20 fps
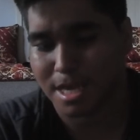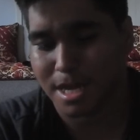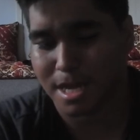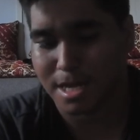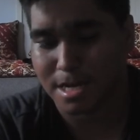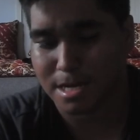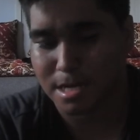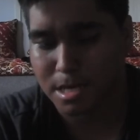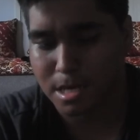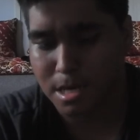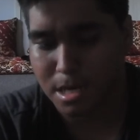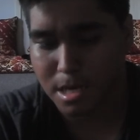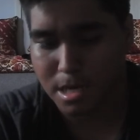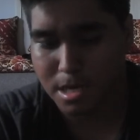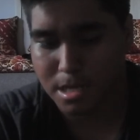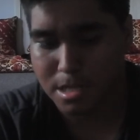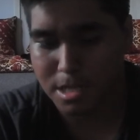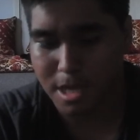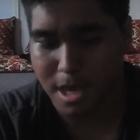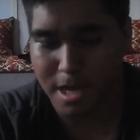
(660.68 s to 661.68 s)
that
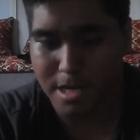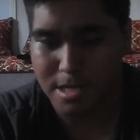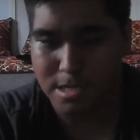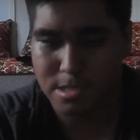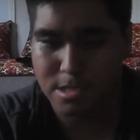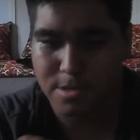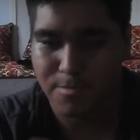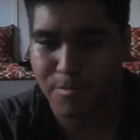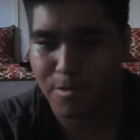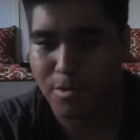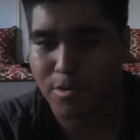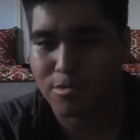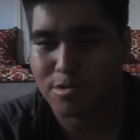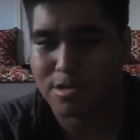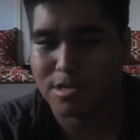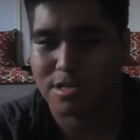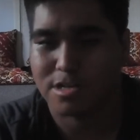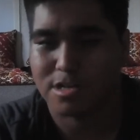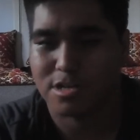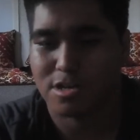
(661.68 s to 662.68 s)

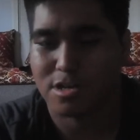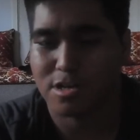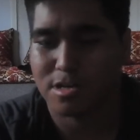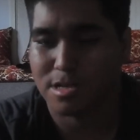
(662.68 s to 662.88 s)
supported you,